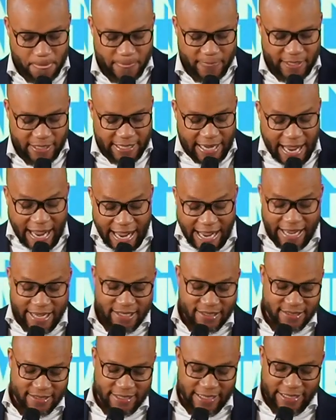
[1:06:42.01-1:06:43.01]
Then
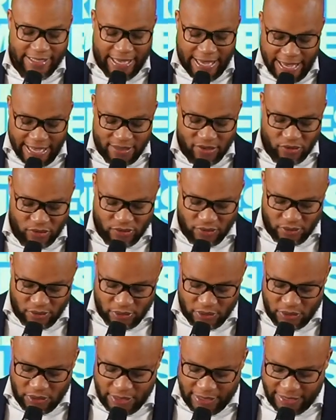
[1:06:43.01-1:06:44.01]
Isaac
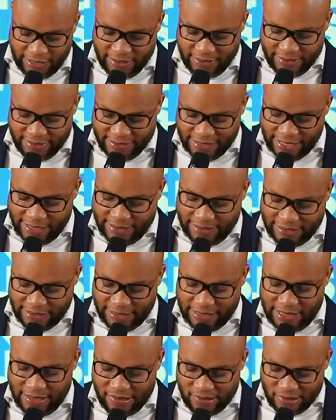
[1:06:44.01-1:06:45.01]
answered and said to
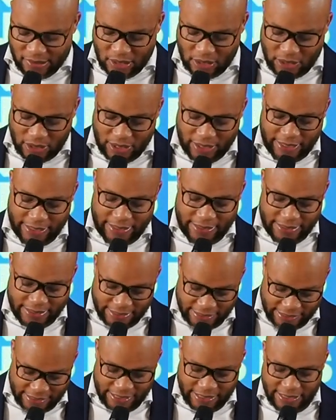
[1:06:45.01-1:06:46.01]
Esau,
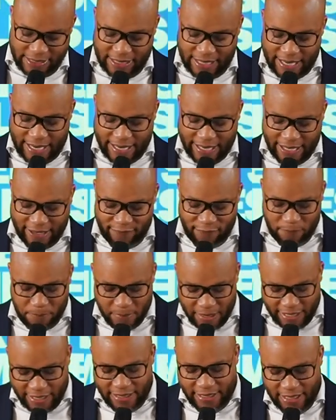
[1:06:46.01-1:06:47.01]
"Indeed, I have
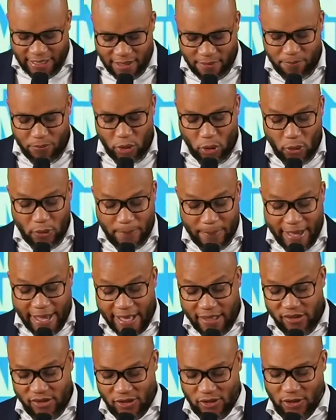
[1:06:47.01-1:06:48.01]
made him your
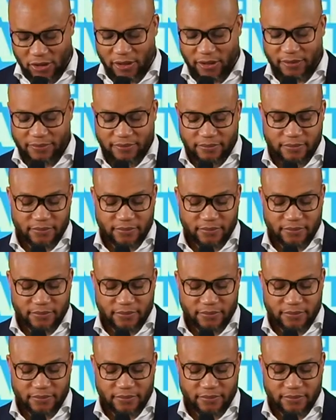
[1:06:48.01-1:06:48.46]
master,